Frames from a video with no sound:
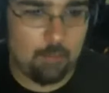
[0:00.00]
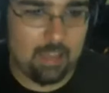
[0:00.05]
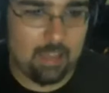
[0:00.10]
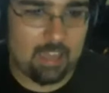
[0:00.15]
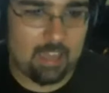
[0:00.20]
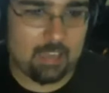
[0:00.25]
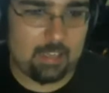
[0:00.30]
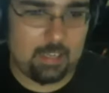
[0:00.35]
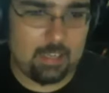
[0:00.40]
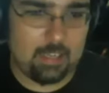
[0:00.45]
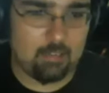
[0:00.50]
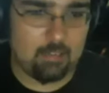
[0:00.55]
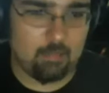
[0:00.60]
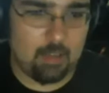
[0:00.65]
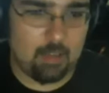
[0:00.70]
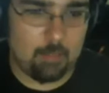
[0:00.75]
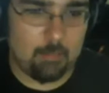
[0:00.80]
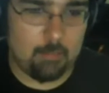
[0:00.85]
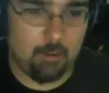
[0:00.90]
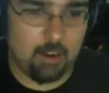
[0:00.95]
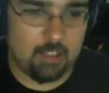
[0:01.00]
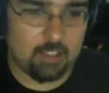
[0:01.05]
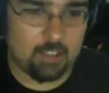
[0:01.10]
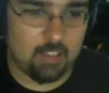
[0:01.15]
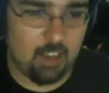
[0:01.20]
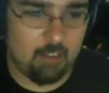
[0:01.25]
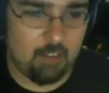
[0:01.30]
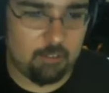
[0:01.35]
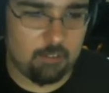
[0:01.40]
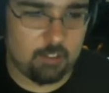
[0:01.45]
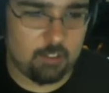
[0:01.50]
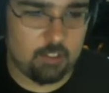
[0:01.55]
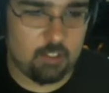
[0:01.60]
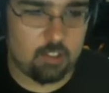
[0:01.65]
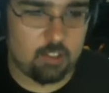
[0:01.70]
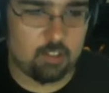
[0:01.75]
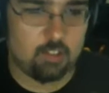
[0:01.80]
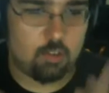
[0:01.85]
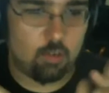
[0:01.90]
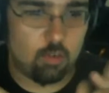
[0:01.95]
and E3 press
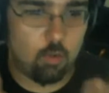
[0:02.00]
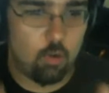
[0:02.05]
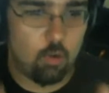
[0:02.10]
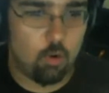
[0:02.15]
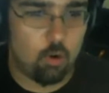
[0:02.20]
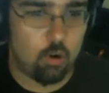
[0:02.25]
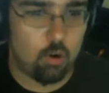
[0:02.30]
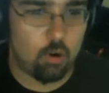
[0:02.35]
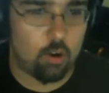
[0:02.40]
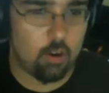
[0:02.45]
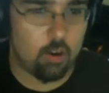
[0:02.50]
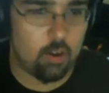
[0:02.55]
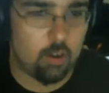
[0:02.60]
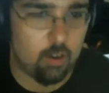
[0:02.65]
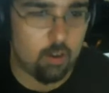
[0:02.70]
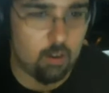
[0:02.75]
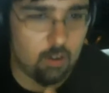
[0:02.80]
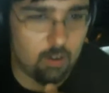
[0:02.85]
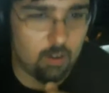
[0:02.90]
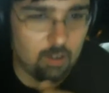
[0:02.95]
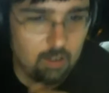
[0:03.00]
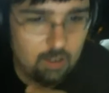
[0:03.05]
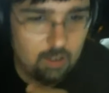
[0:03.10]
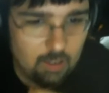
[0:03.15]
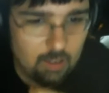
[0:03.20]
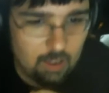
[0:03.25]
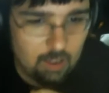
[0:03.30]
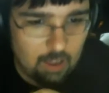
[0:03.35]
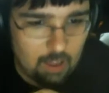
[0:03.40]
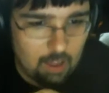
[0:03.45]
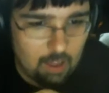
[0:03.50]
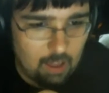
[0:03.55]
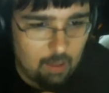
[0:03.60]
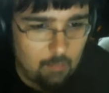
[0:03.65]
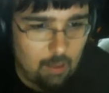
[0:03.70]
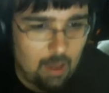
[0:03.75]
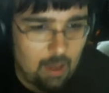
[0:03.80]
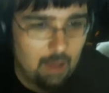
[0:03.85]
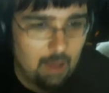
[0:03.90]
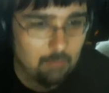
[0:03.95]
conferences, or
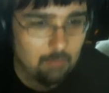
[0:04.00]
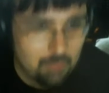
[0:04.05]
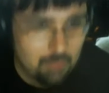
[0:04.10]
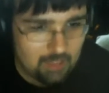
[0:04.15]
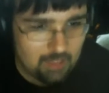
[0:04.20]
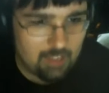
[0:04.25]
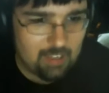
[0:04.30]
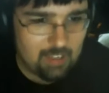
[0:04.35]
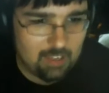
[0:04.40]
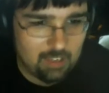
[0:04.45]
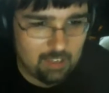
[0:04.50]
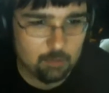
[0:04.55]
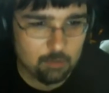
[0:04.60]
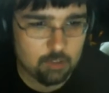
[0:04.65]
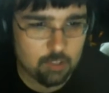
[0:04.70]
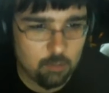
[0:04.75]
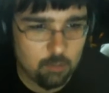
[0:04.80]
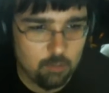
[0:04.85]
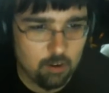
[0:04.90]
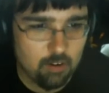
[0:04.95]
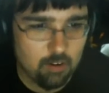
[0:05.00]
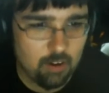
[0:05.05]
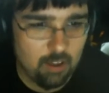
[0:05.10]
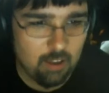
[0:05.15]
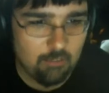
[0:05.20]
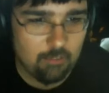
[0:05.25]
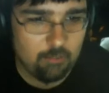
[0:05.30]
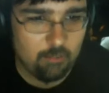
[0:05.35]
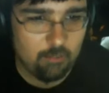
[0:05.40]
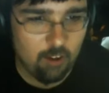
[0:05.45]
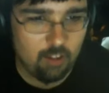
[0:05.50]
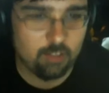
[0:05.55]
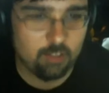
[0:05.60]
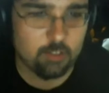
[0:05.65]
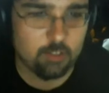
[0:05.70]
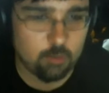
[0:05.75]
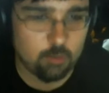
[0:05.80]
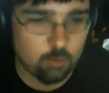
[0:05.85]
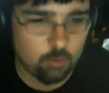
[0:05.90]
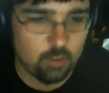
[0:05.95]
I'm thinking either somewhere Evan Wall
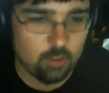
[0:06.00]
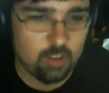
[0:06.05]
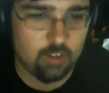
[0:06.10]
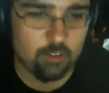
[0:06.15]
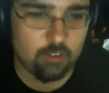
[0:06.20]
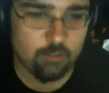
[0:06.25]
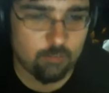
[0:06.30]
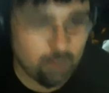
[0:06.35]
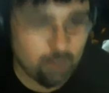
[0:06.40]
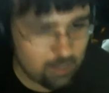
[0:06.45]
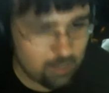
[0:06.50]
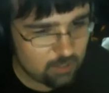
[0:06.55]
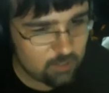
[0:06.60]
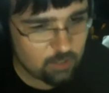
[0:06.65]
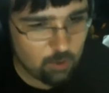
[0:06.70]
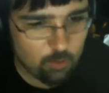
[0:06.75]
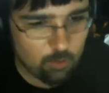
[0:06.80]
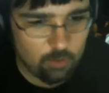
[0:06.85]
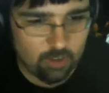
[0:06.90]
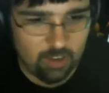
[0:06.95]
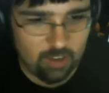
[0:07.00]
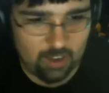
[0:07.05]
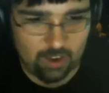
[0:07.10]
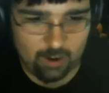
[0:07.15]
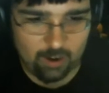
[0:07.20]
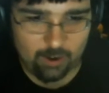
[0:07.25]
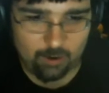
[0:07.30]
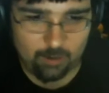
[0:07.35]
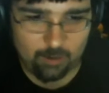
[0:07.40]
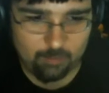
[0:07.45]
is drooling or France don't care.